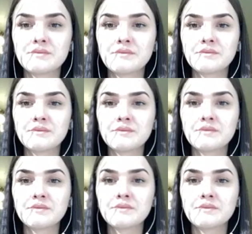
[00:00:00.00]

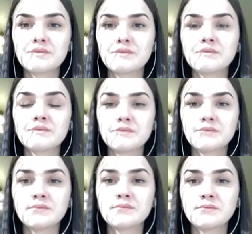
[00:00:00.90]

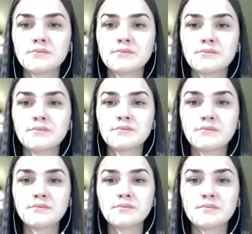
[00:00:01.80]

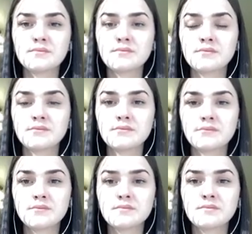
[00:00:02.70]

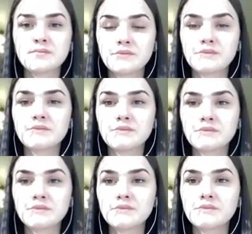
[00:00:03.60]

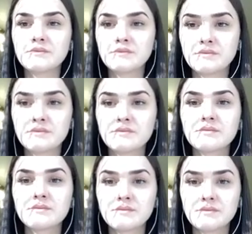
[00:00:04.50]

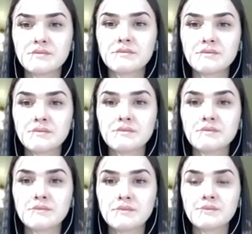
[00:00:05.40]

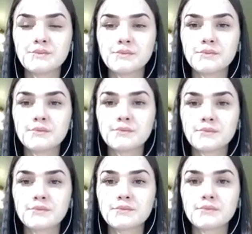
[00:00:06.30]

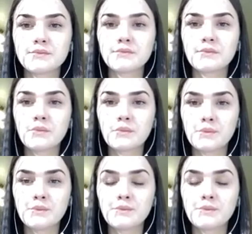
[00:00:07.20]
No words are spoken by the person on screen.